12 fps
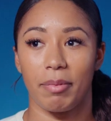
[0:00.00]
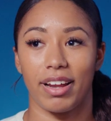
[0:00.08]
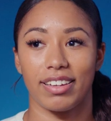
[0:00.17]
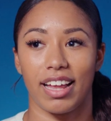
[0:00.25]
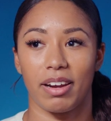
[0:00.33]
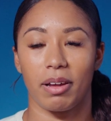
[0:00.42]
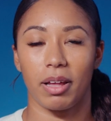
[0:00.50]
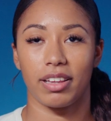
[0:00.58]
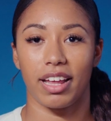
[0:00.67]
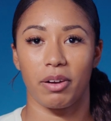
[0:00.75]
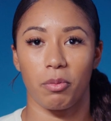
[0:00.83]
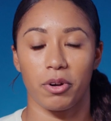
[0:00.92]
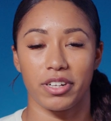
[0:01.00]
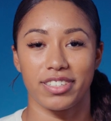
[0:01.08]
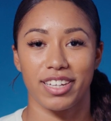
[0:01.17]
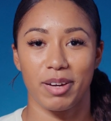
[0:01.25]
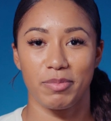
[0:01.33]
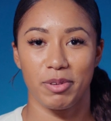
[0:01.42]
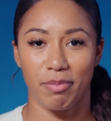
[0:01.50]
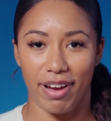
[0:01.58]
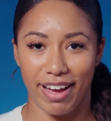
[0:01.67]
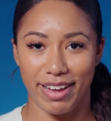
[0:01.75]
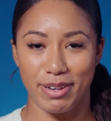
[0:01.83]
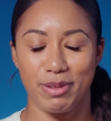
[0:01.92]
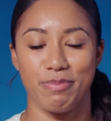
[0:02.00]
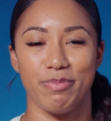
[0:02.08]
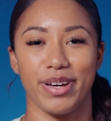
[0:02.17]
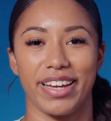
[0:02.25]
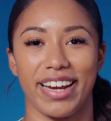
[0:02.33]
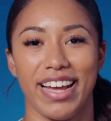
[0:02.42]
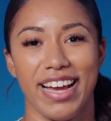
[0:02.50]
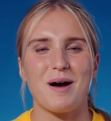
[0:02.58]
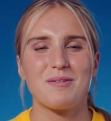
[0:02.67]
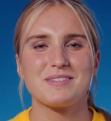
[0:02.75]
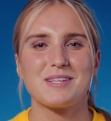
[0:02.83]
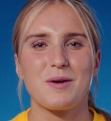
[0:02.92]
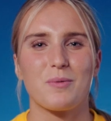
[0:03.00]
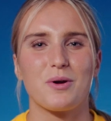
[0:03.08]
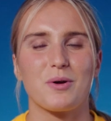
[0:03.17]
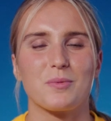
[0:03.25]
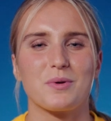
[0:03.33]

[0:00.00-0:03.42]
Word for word: mean, a lot of a lot of words come to mind, but I would say we're a